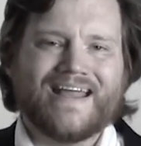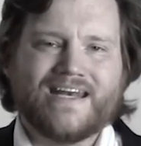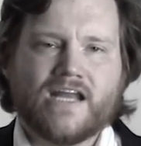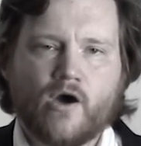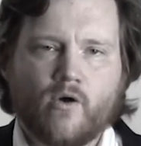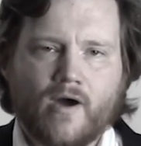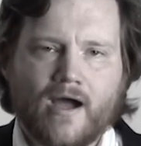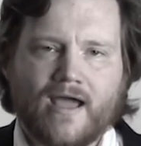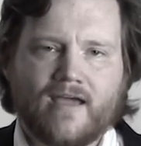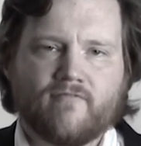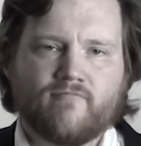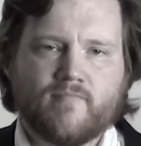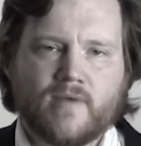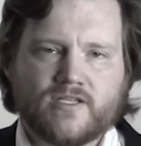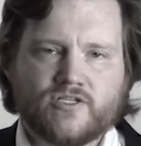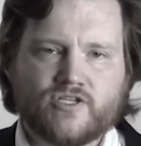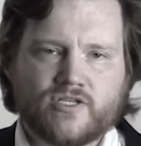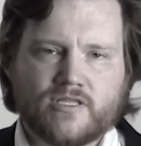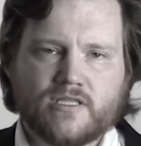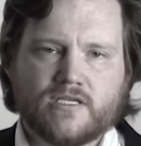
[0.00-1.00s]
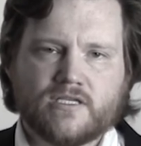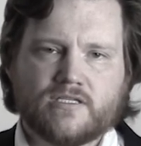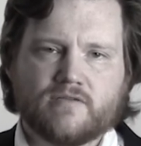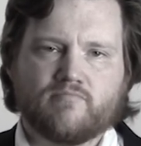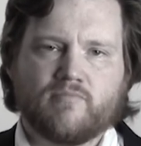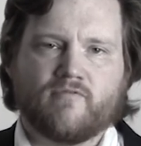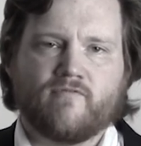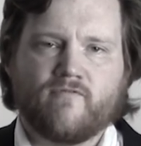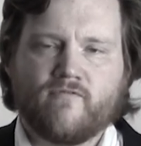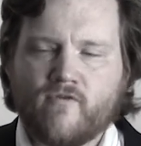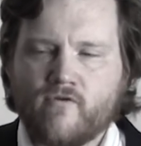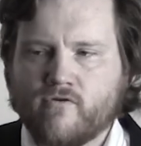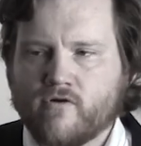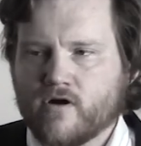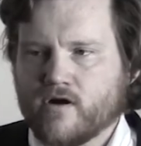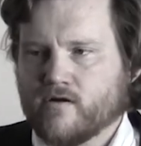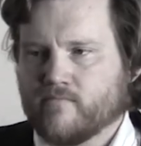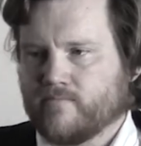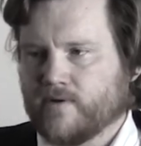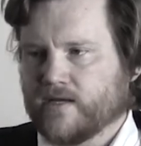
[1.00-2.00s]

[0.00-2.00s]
I know I have mentioned this before,